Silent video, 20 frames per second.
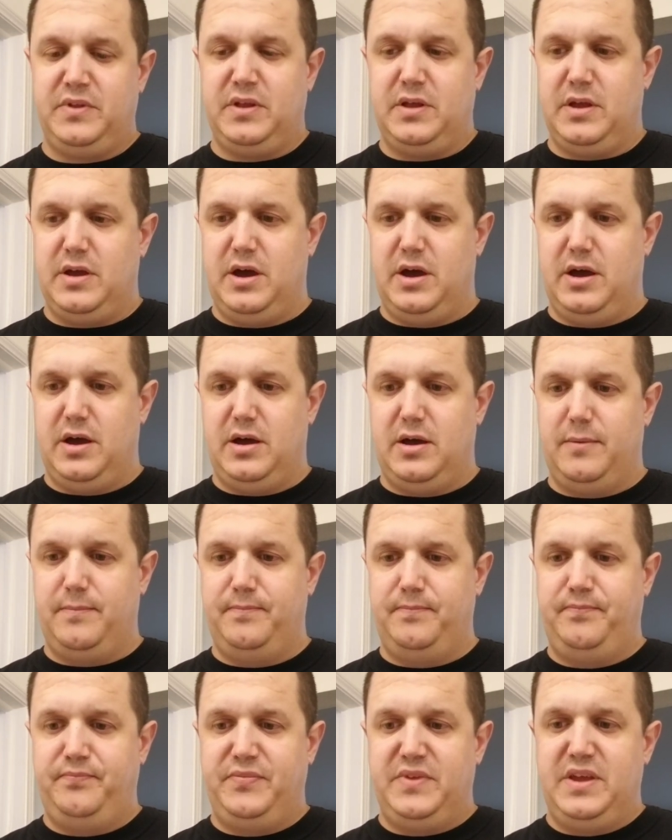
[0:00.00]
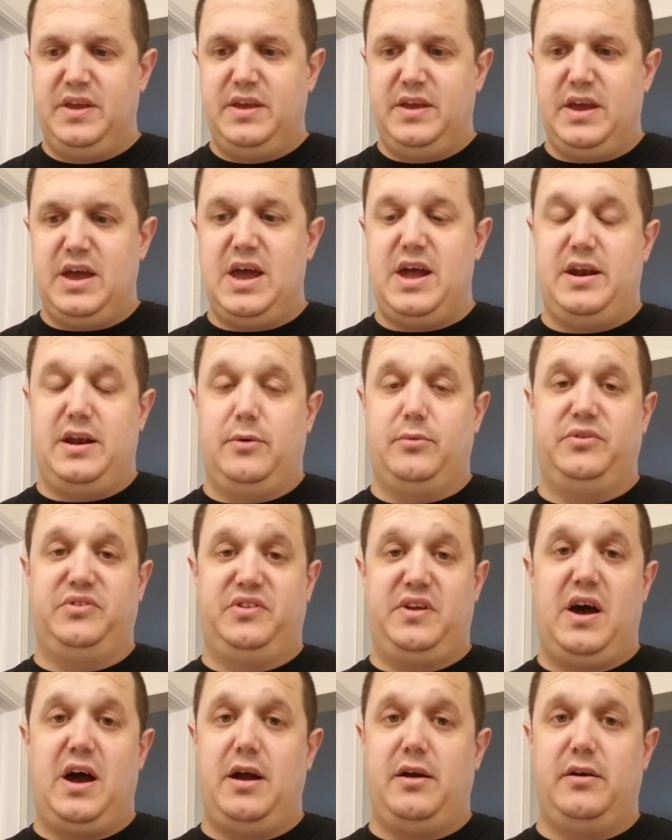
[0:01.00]
And I was
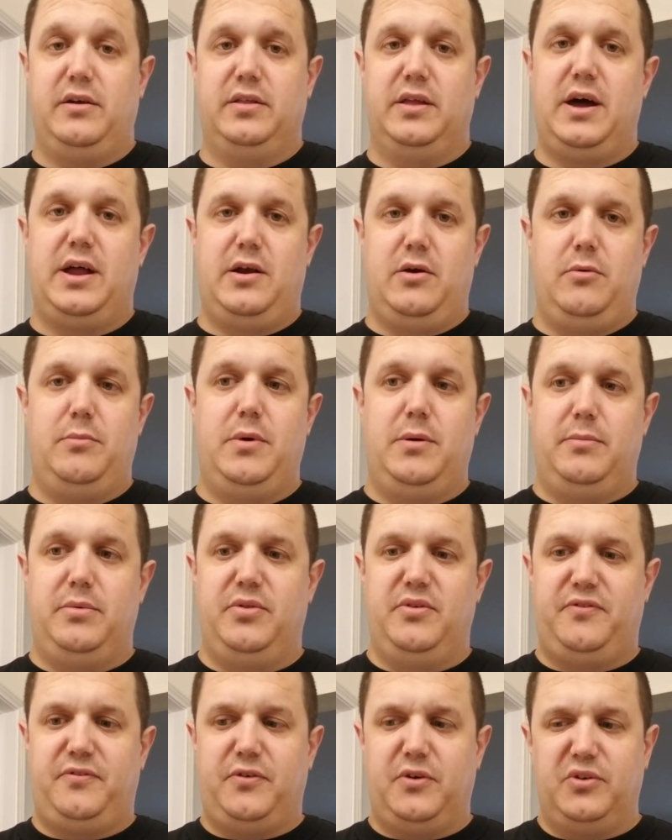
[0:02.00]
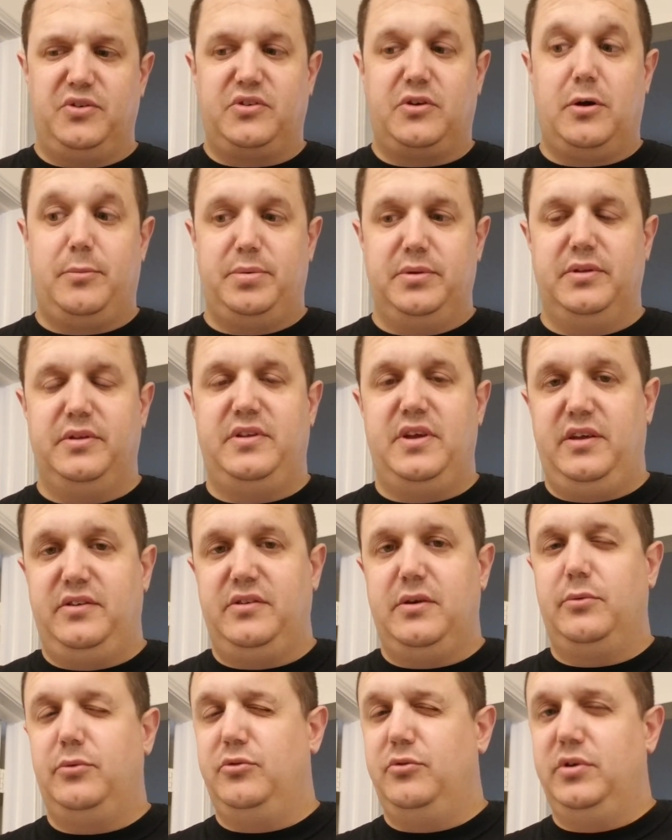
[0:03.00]
tired a lot. I remember the first couple of days
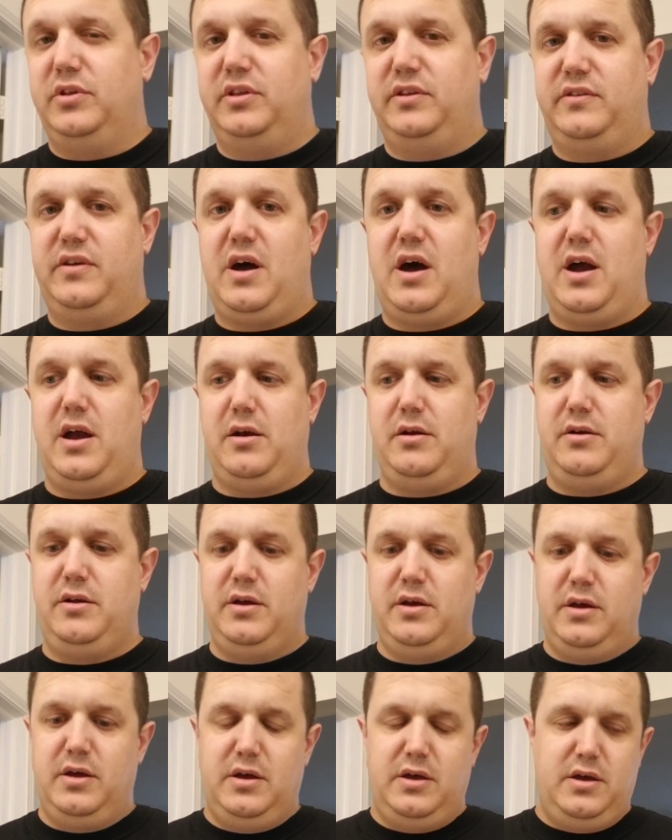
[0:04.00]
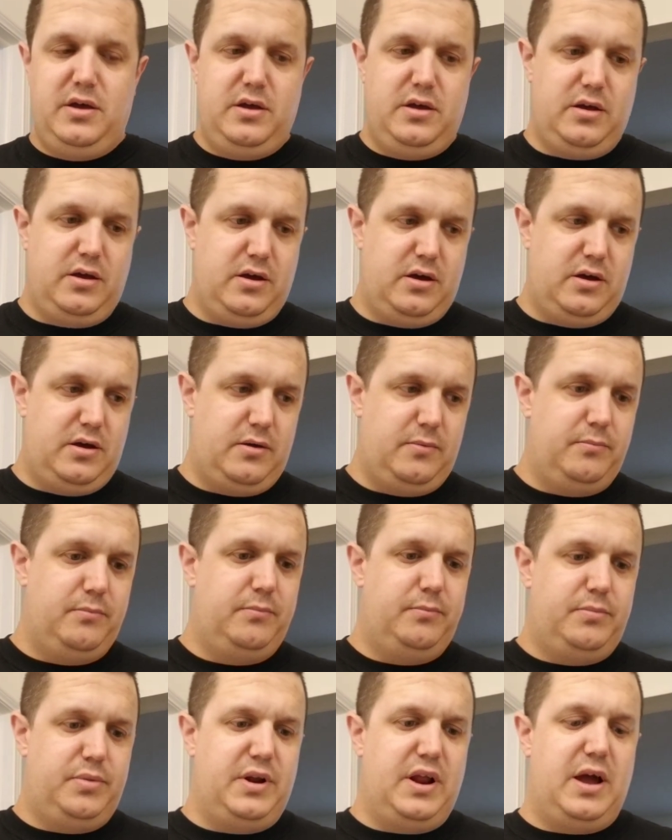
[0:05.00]
I was really tired.
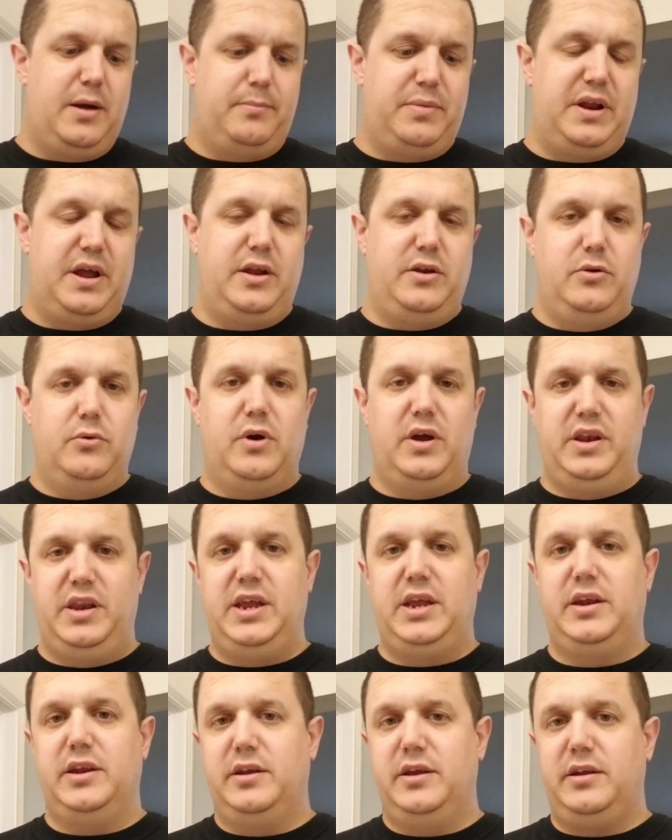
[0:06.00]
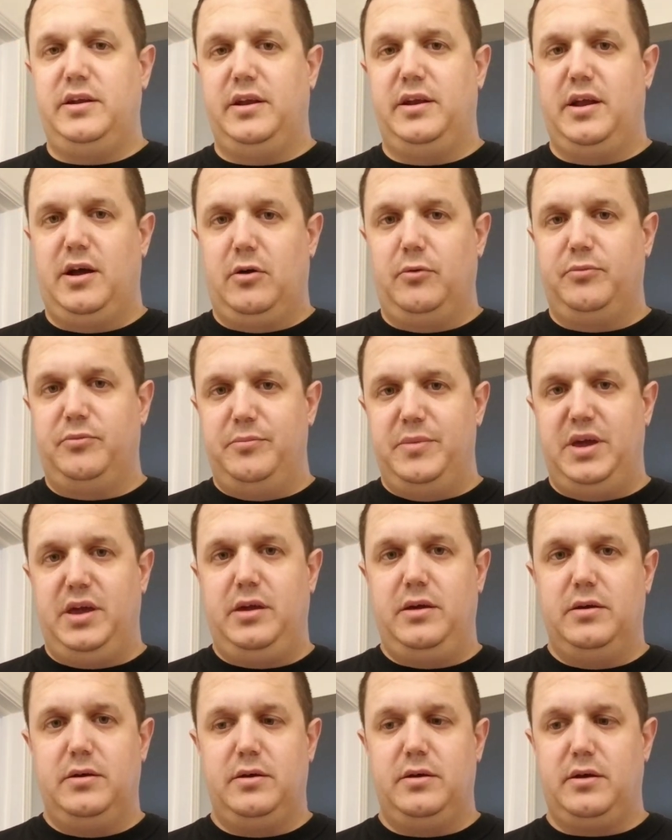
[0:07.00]
But I knew I needed it. It helped
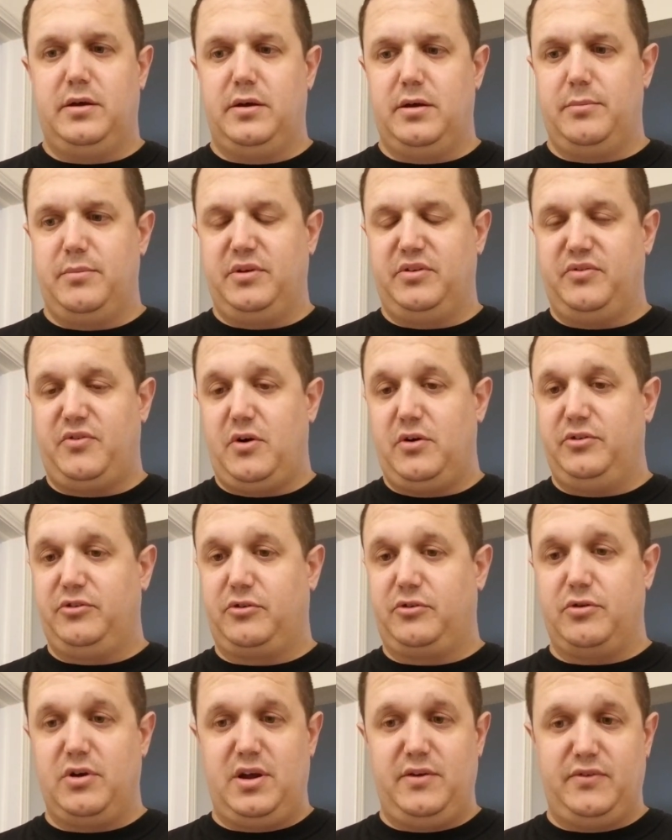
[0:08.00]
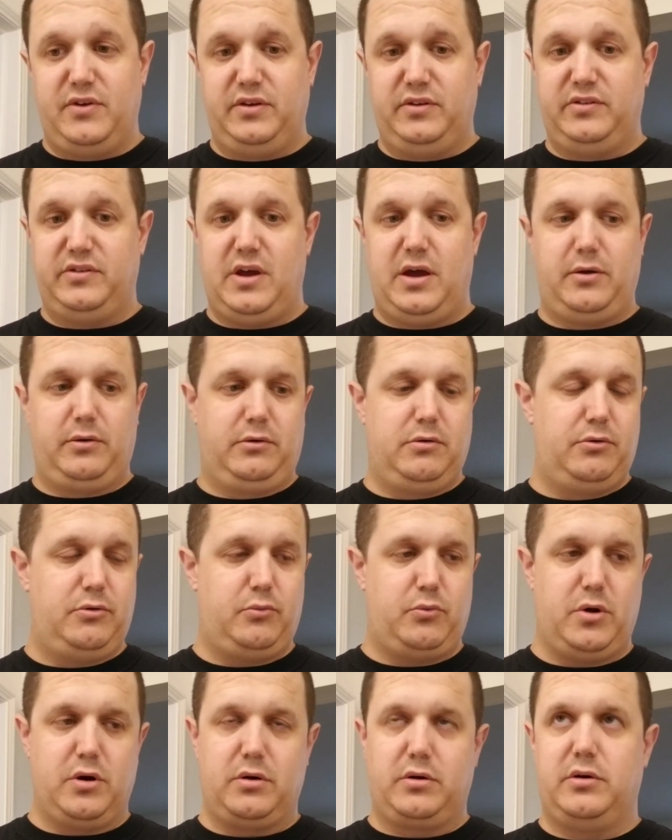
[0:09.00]
me as far as cravings. I would go to
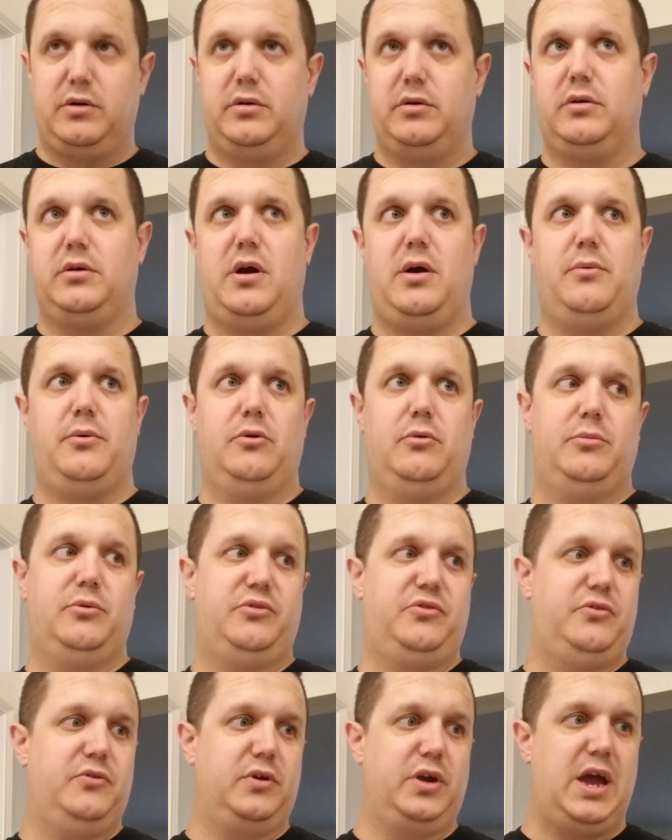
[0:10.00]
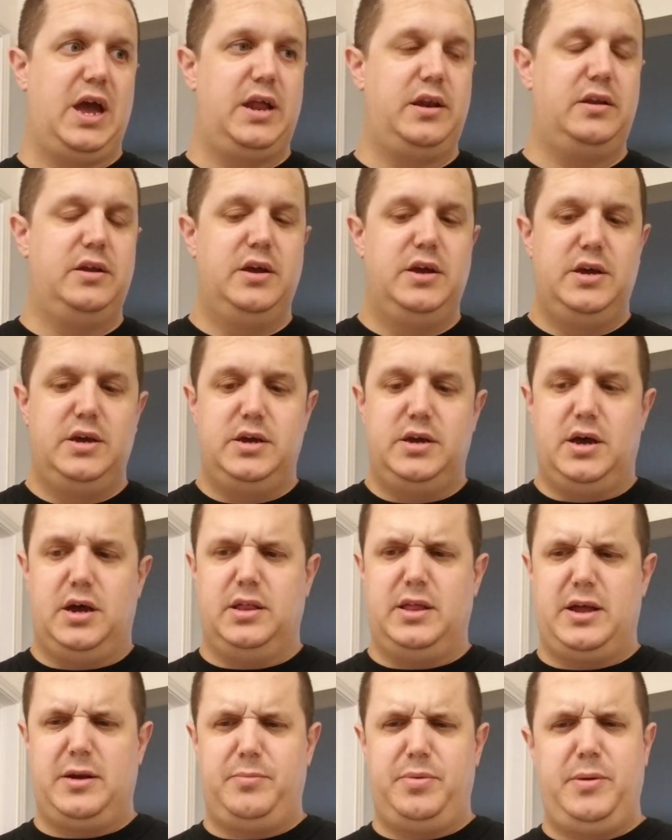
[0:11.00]
work. I would almost forget. A
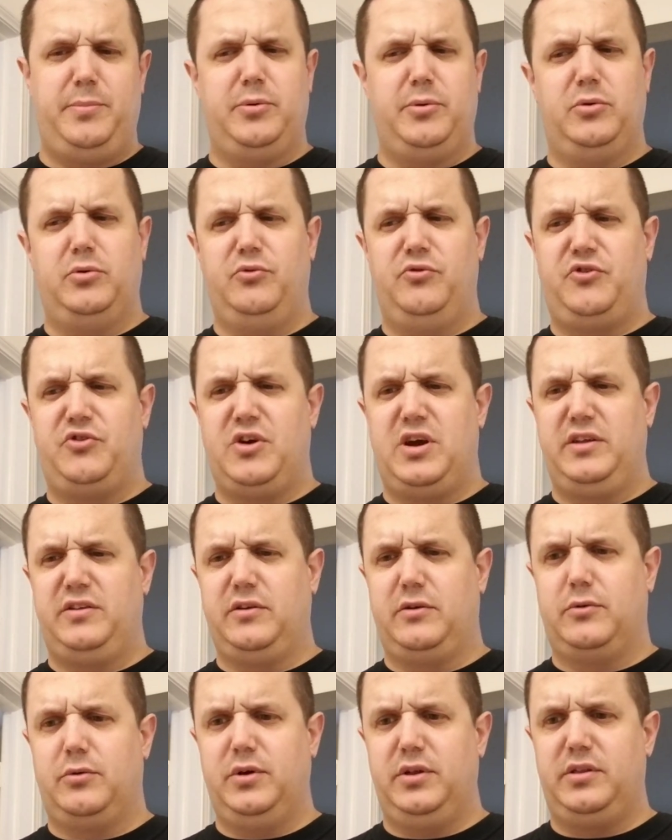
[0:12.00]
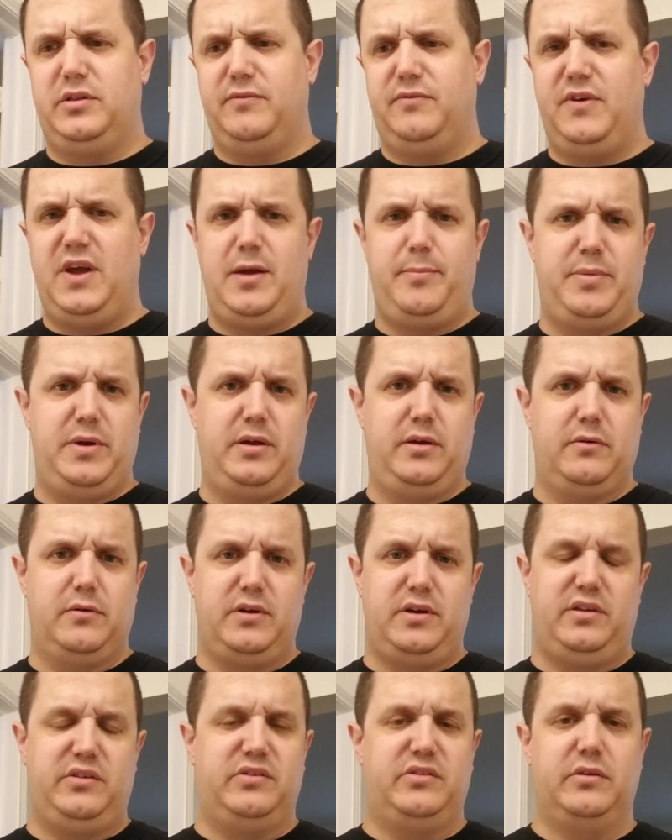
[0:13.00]
lot of people who've tried to quit the vaping or
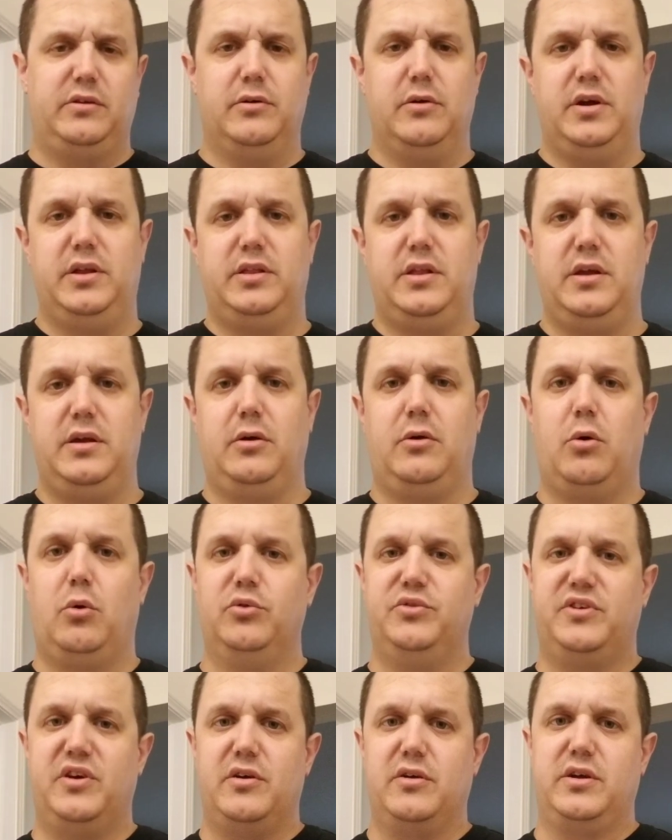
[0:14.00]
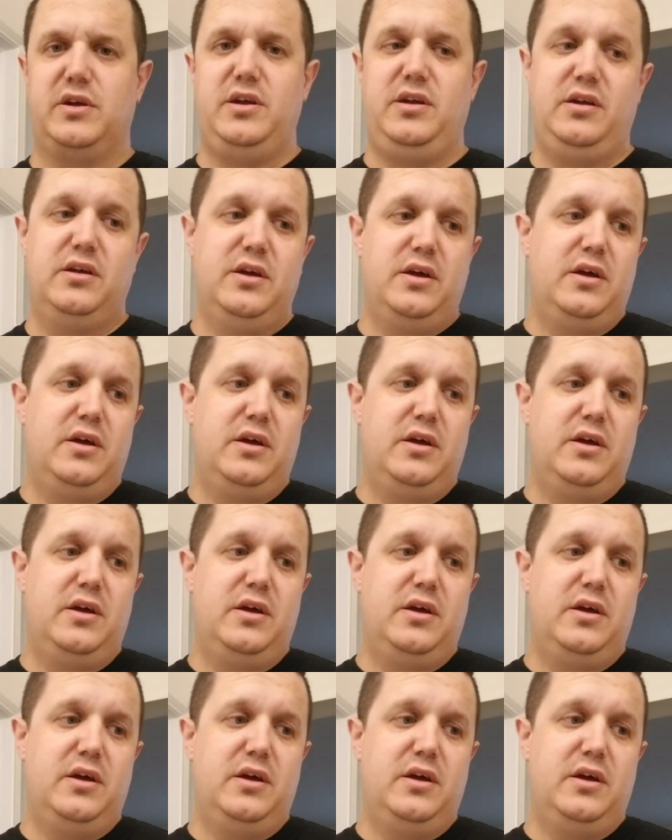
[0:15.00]
e-cigarette thing cold turkey